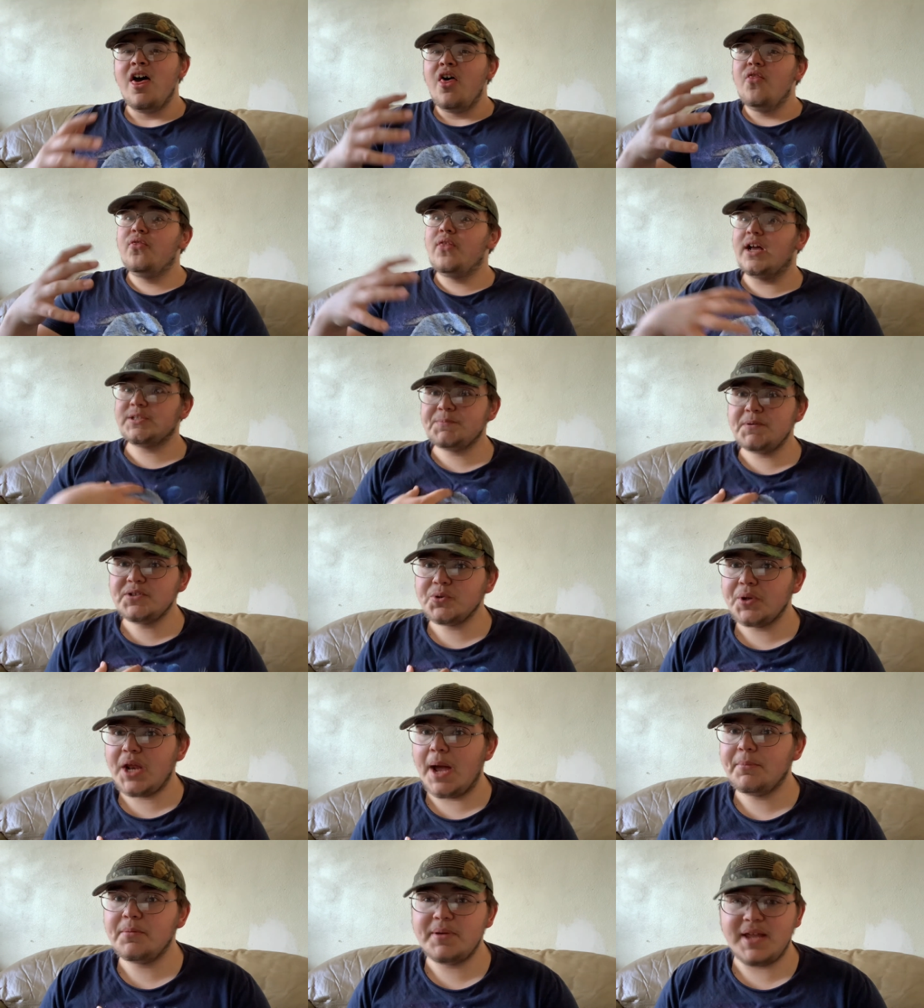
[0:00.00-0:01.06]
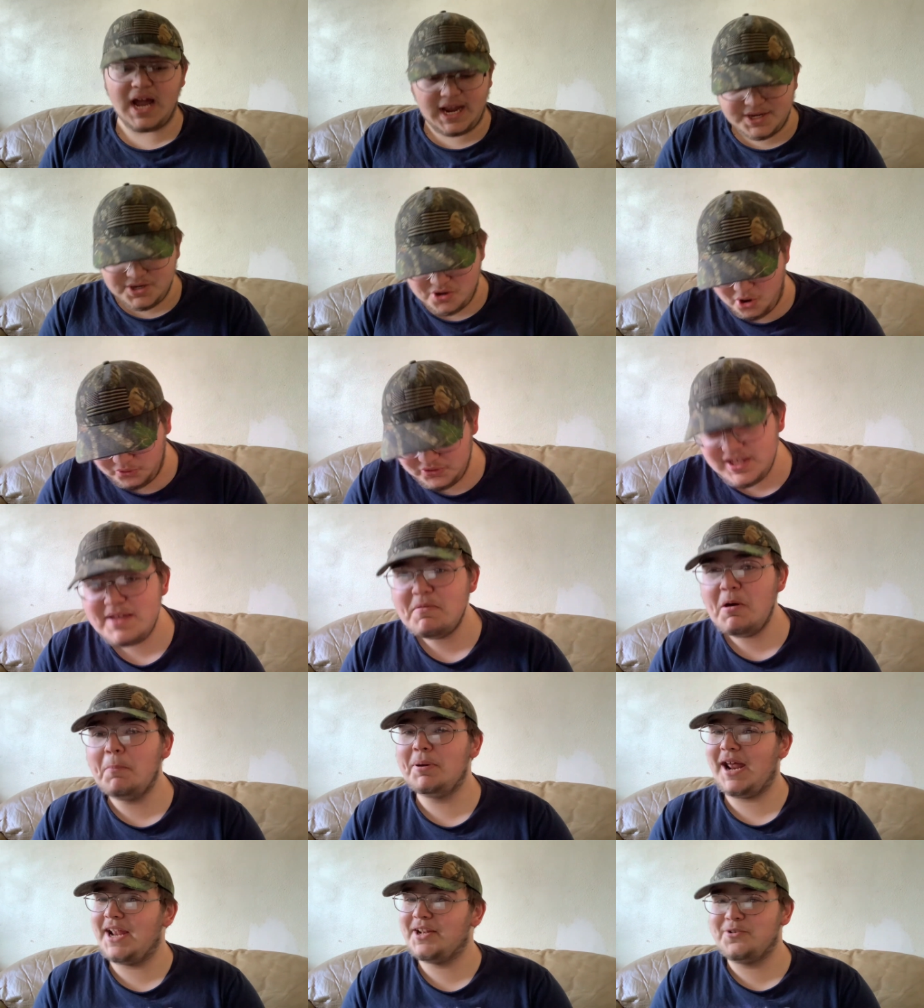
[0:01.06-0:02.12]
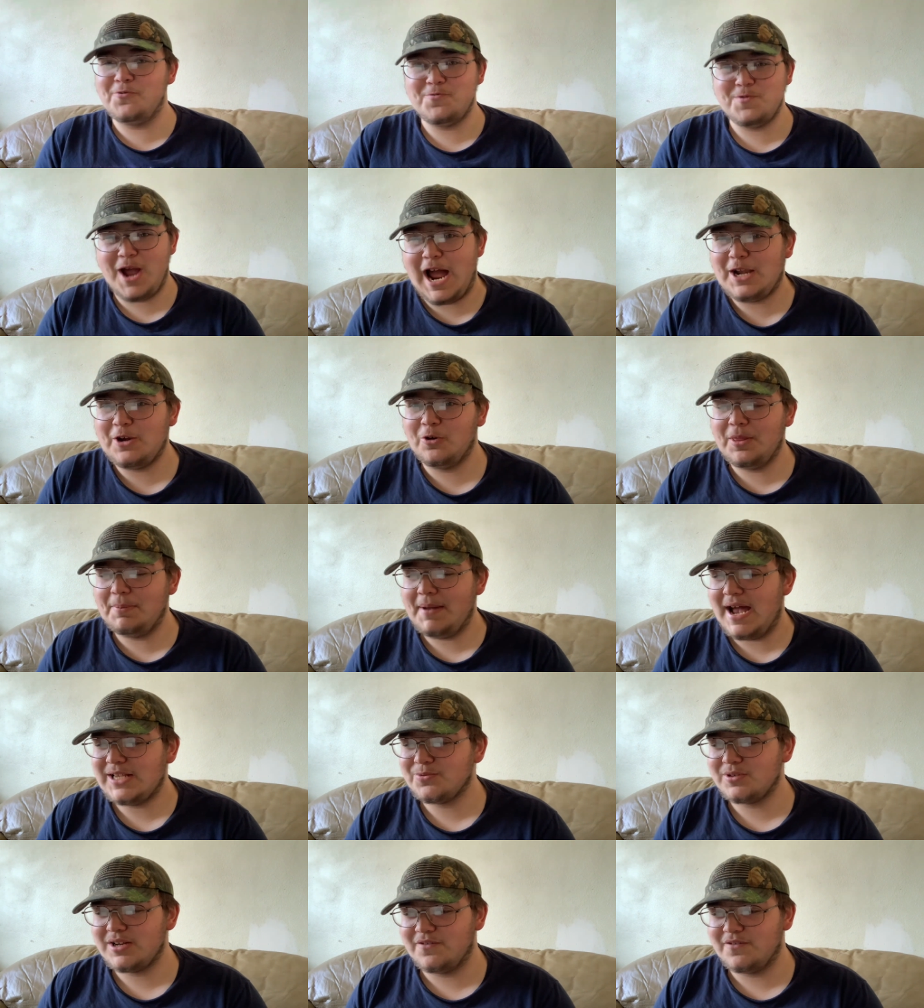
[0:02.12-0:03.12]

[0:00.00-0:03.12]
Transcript: That's basically what happened to me. I know the email, but I do not know the password.